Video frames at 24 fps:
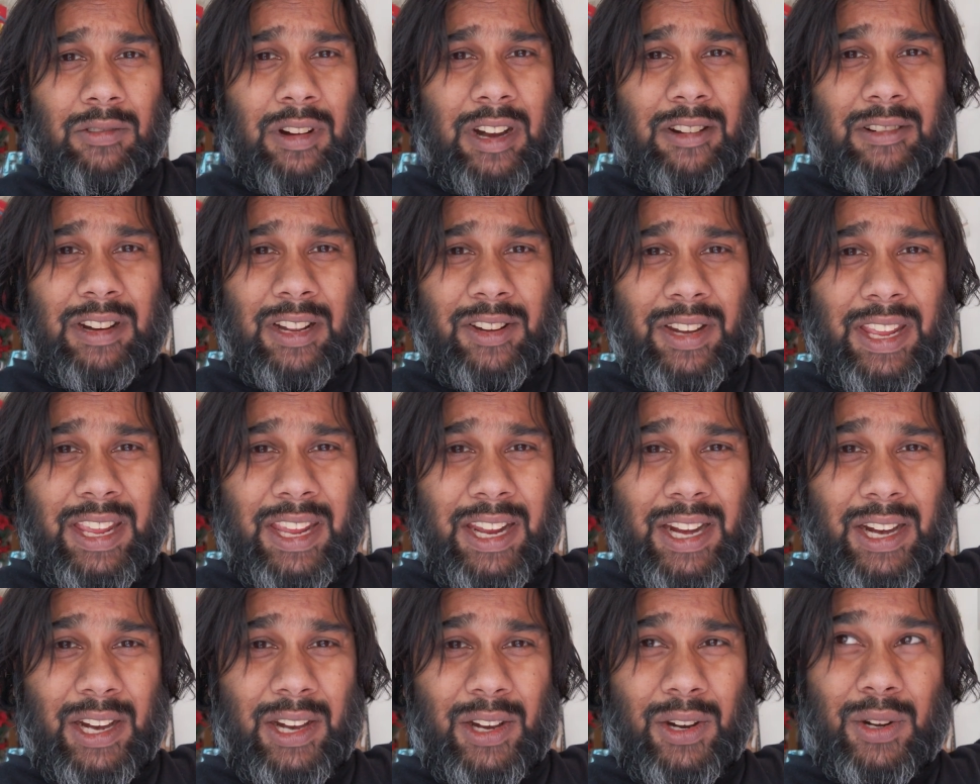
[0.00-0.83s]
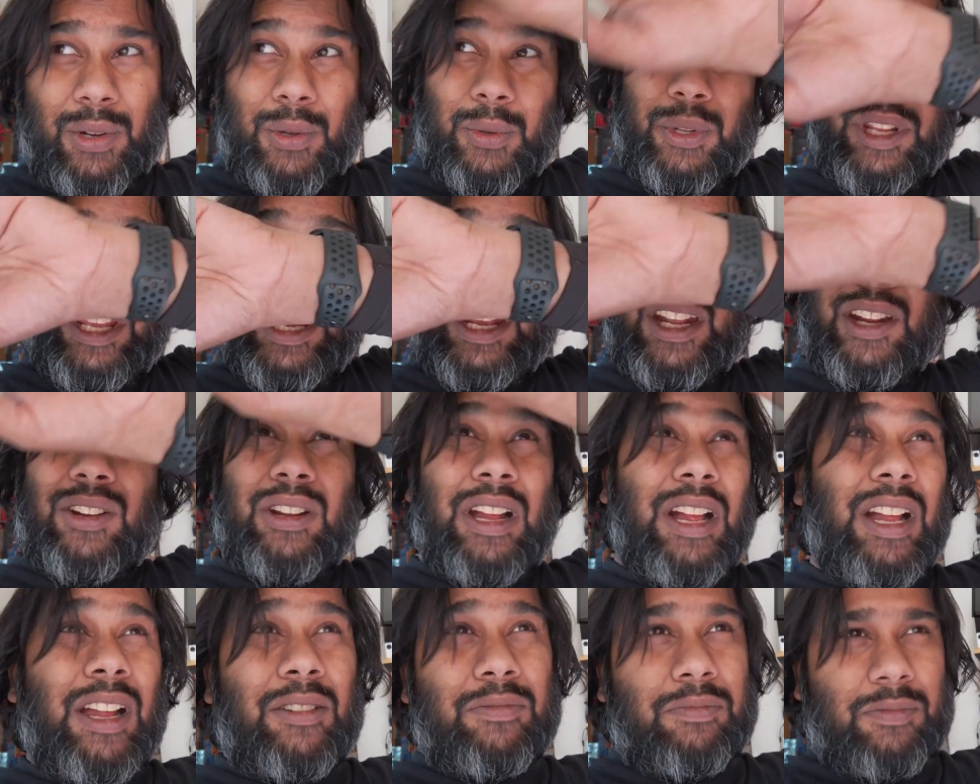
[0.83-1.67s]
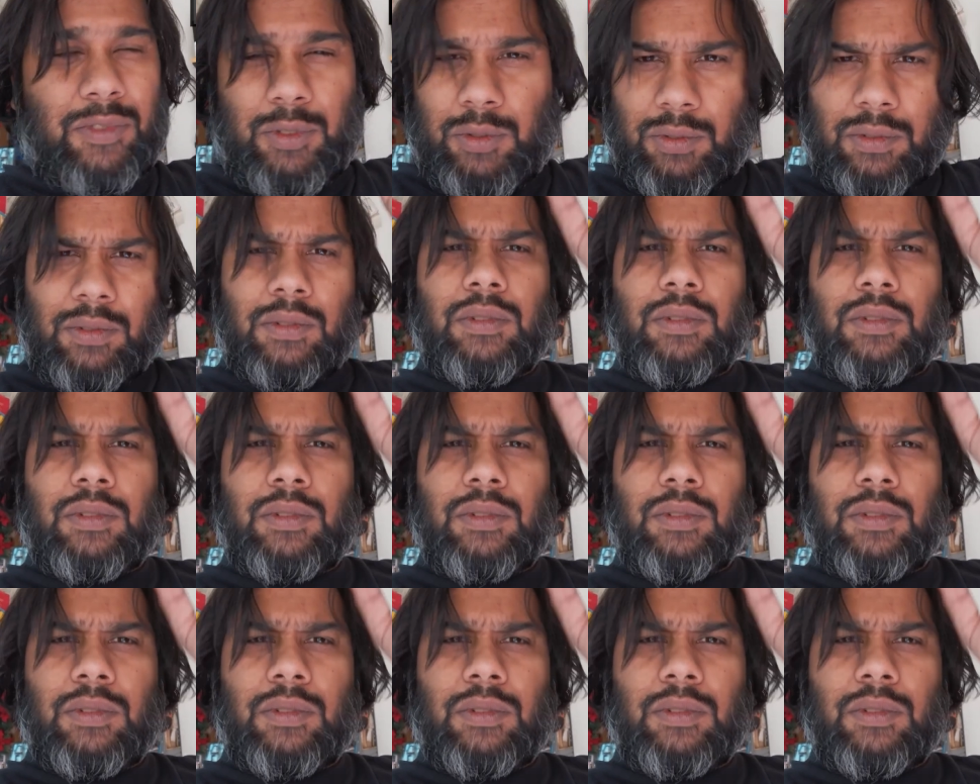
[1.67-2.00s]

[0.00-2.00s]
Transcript: right around here, oh dear, I'll,